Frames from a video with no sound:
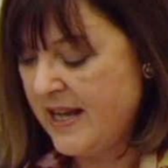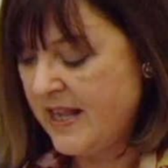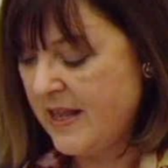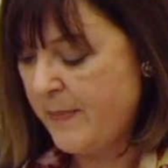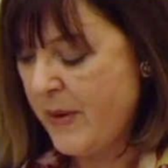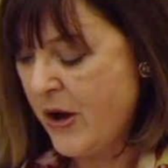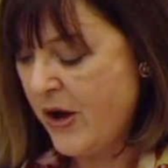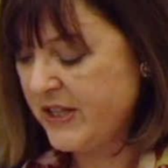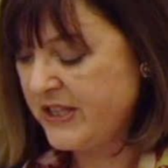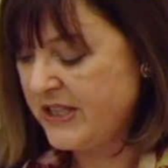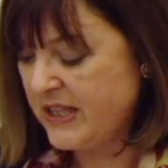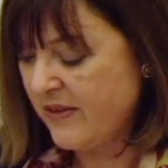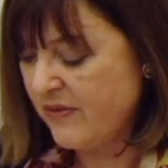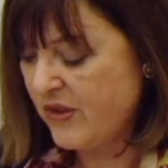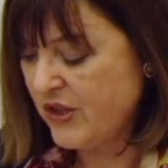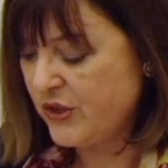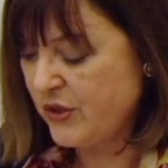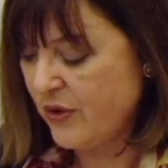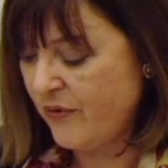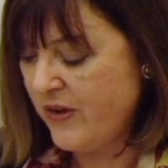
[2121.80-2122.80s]
the passing of
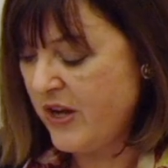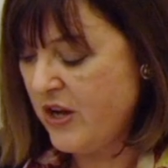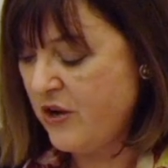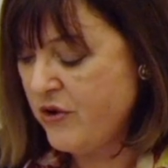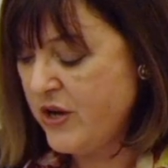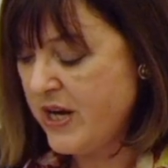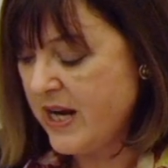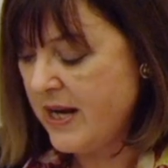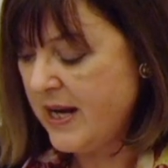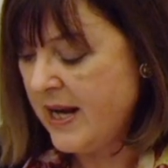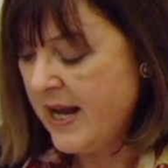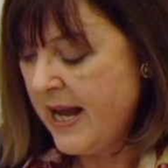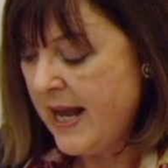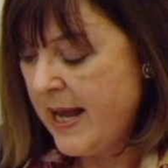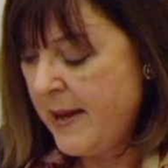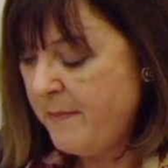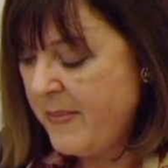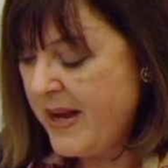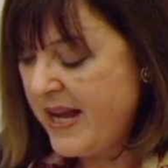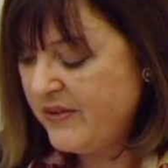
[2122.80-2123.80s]
the Soviet Union,
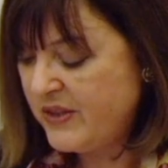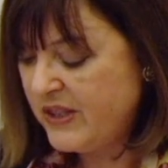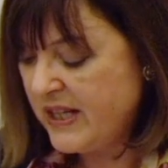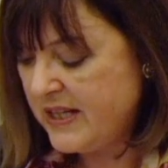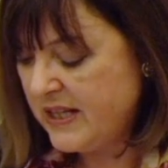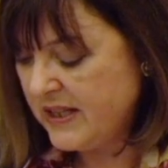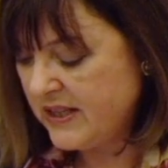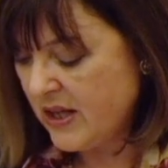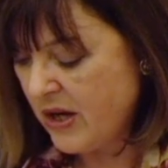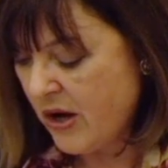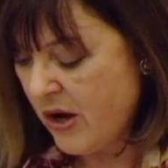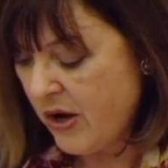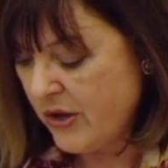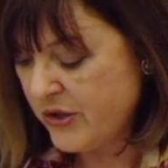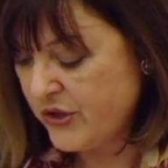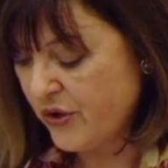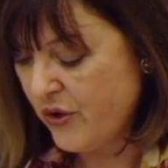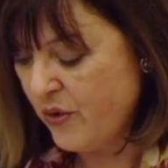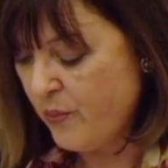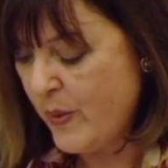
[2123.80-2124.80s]
may have set his
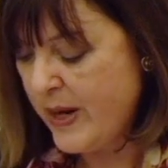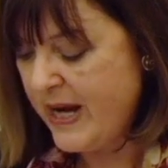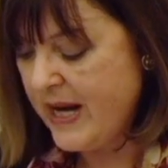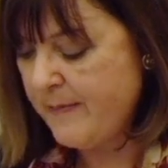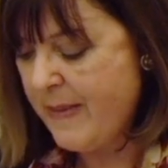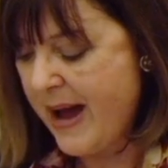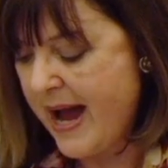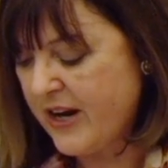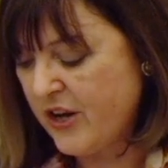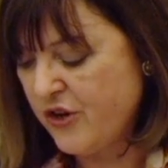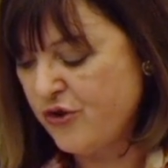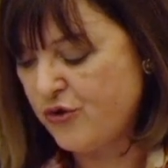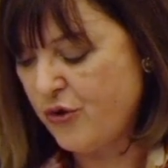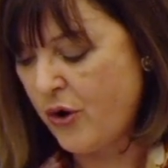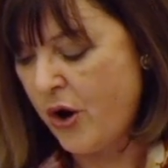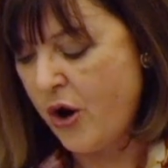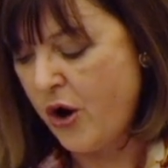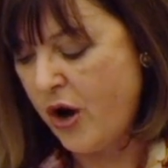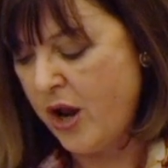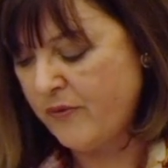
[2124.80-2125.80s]
heart on winning back
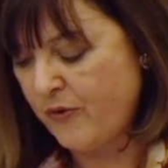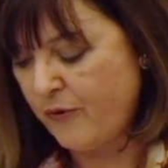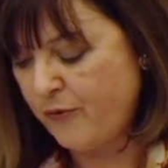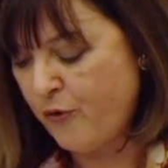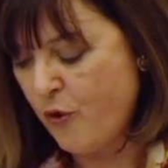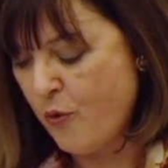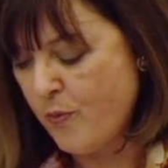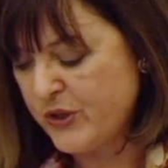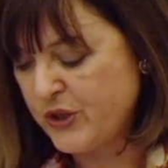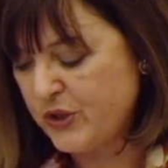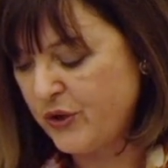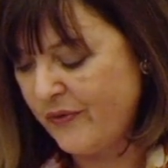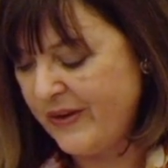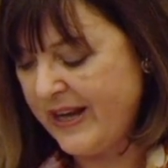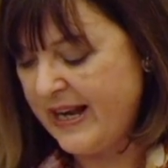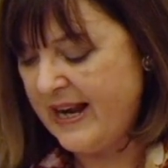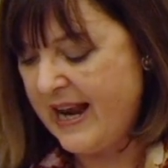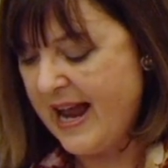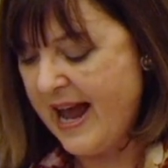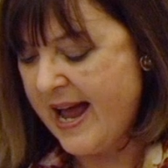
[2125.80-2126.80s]
control over former
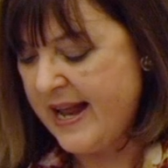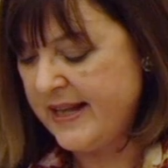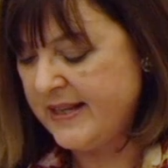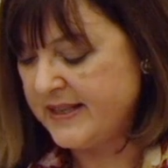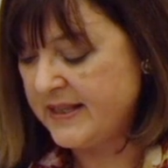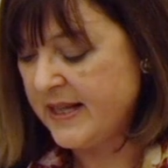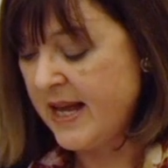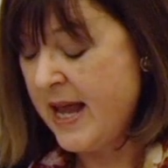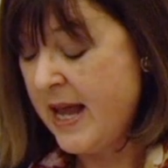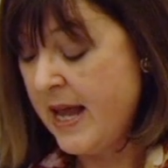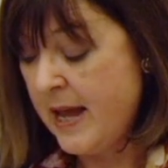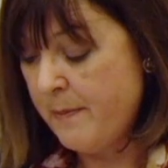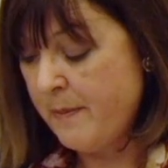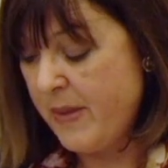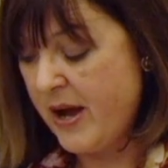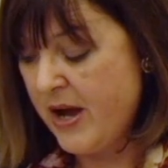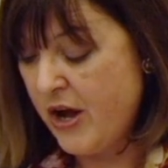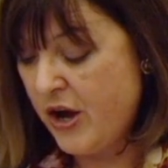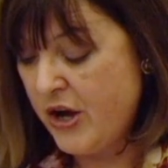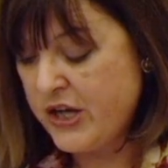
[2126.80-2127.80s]
Soviet lands
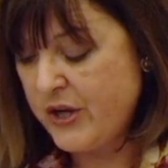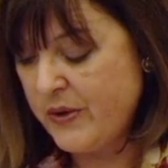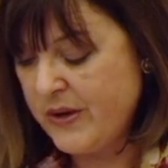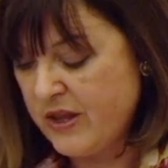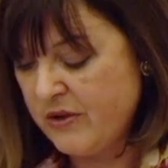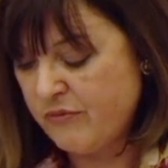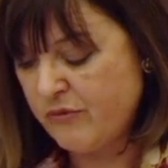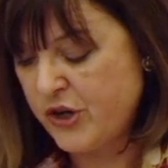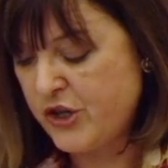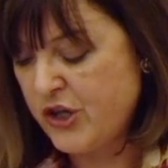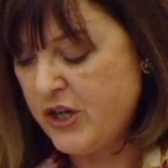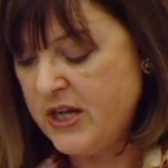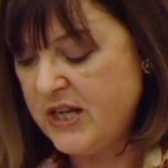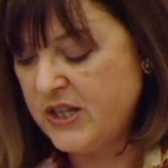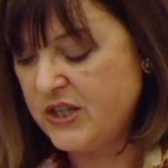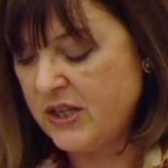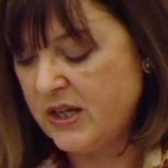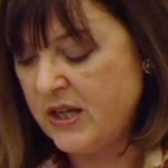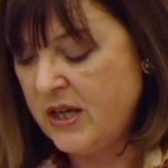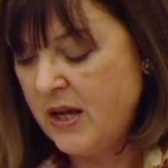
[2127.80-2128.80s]
by arguing that Russia
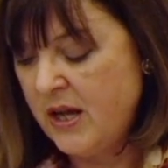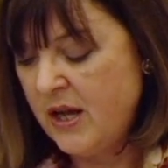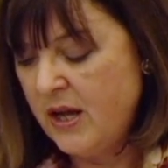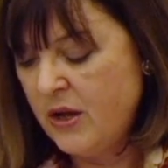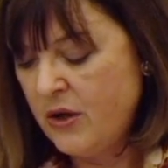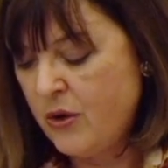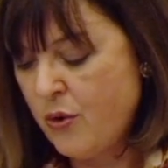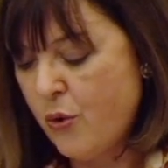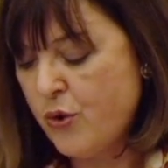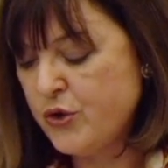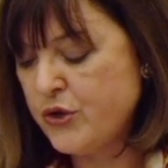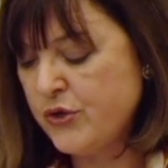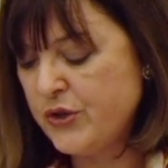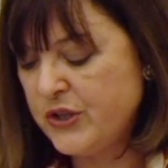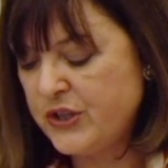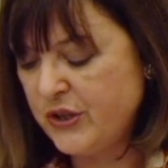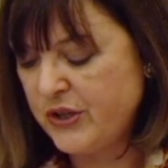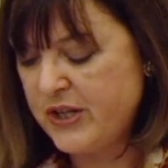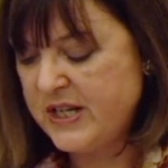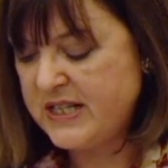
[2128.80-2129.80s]
needs a cordon
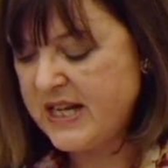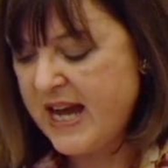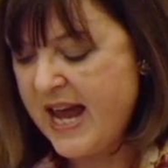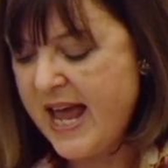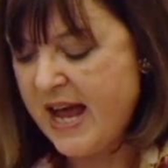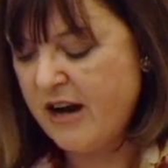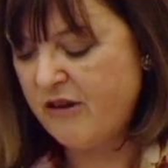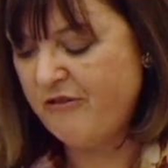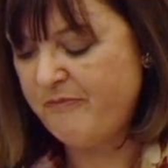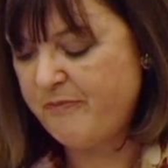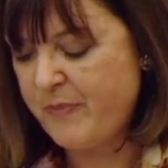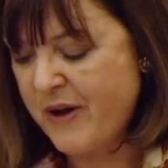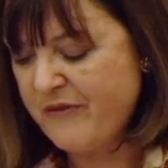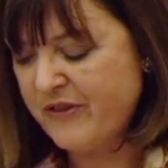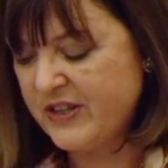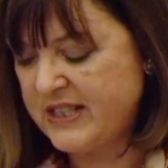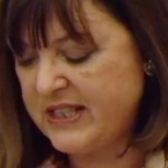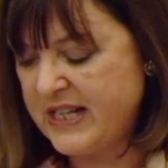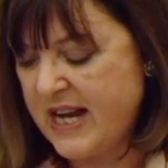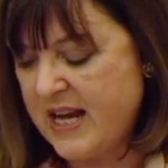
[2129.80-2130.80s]
sanitaire of
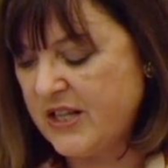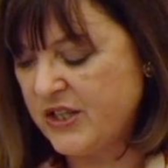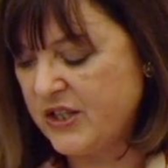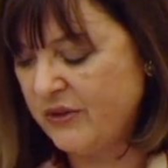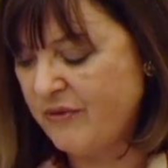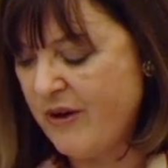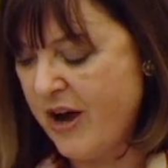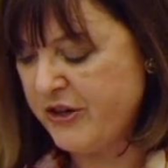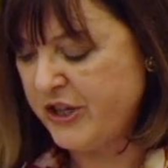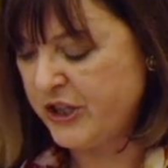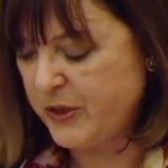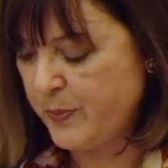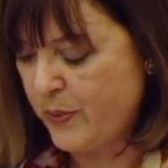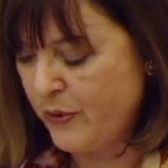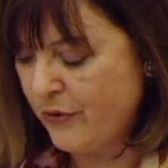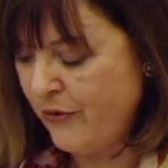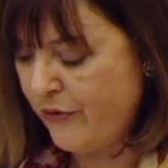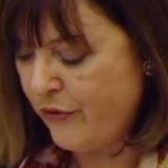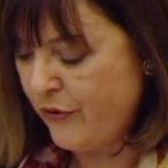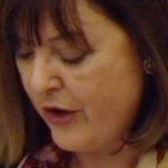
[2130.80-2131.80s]
buffer states around its
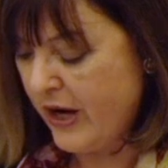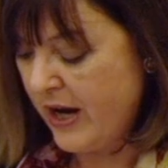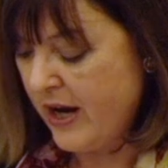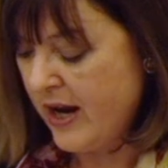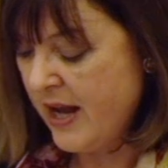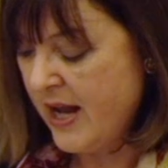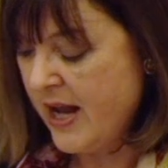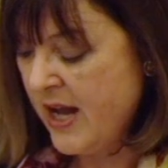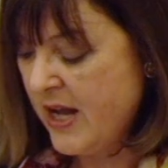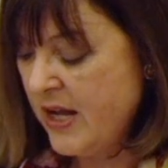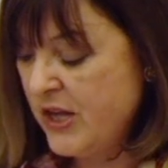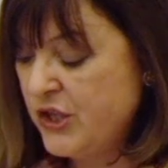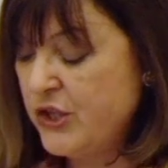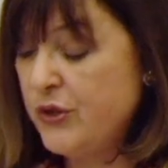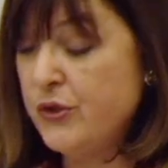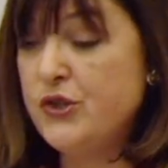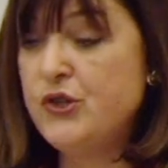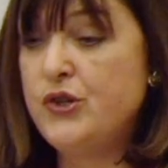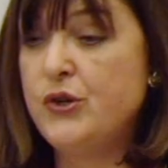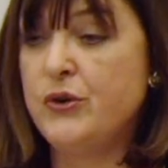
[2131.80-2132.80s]
periphery to
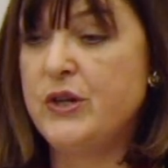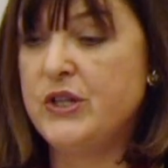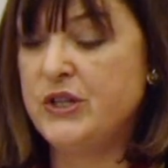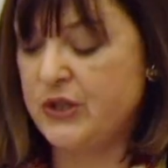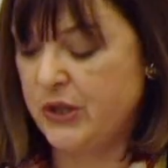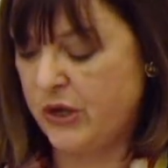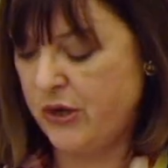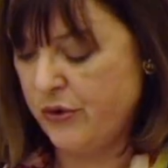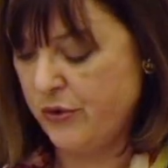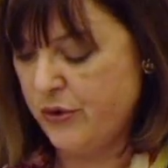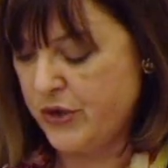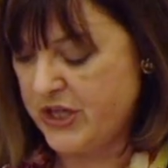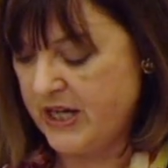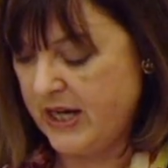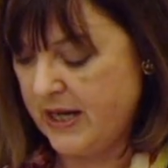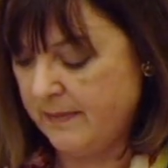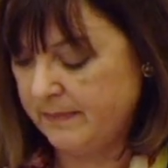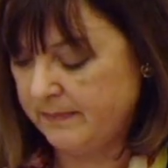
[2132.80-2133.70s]
ensure its security.